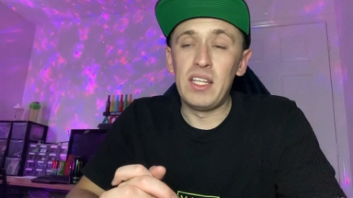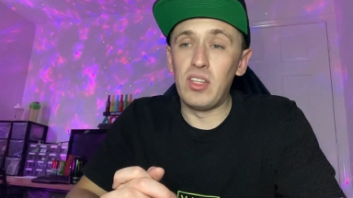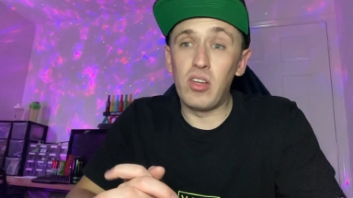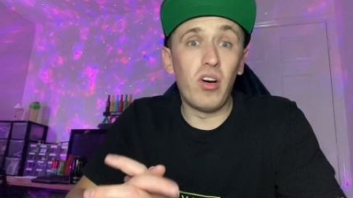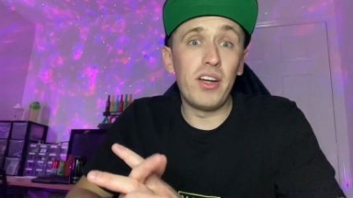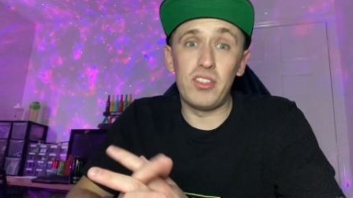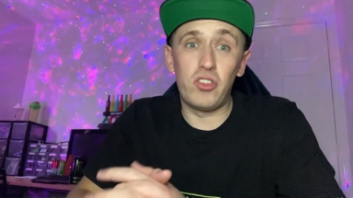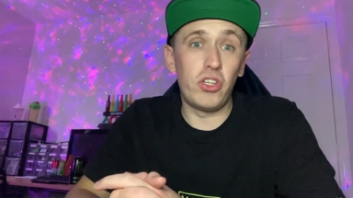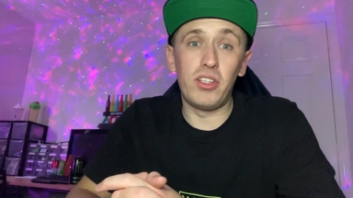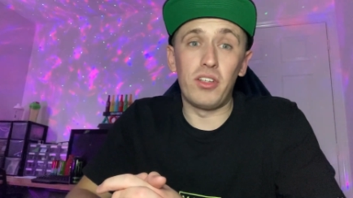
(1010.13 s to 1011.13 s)
The guy's a
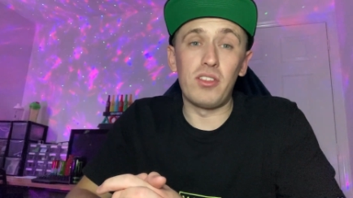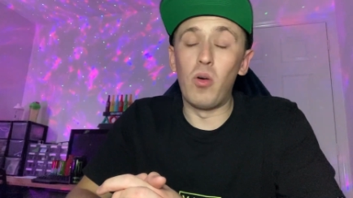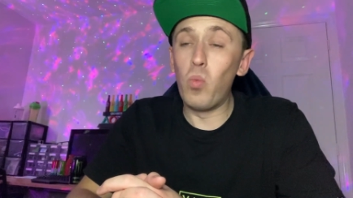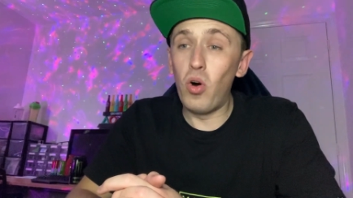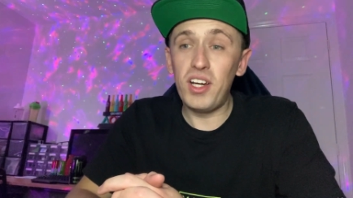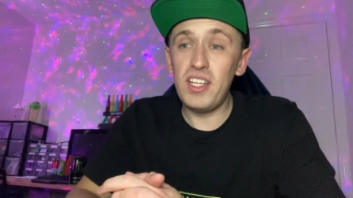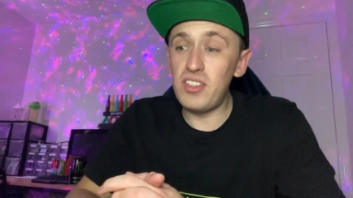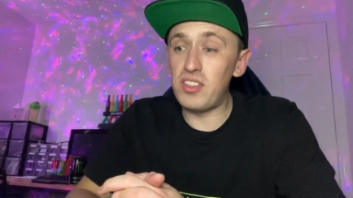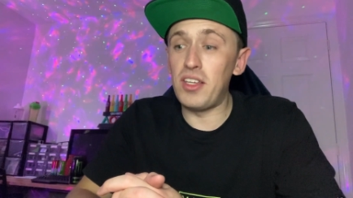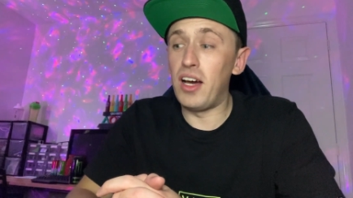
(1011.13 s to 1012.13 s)
genius. Like what
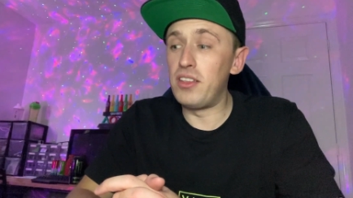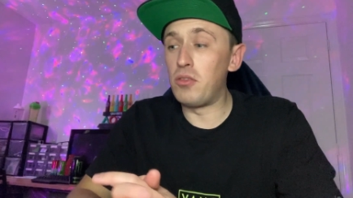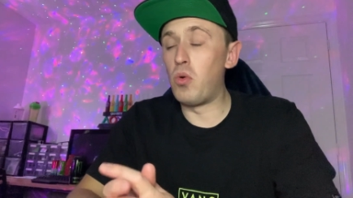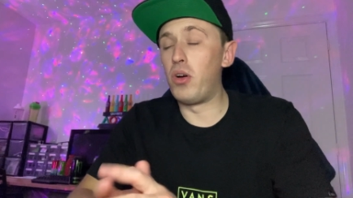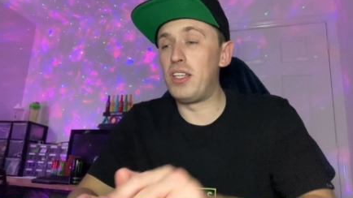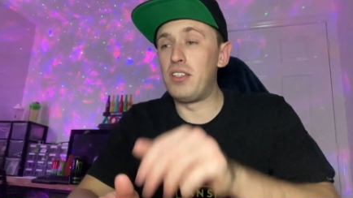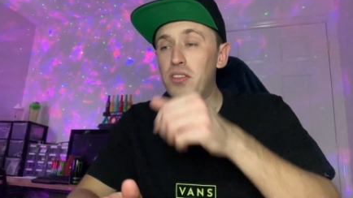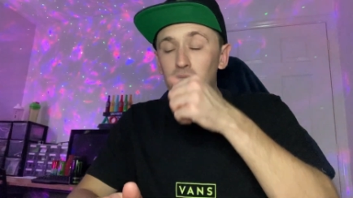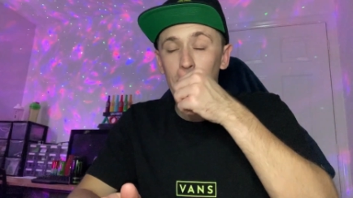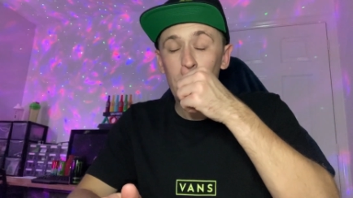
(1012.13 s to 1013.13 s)
he's done and what he's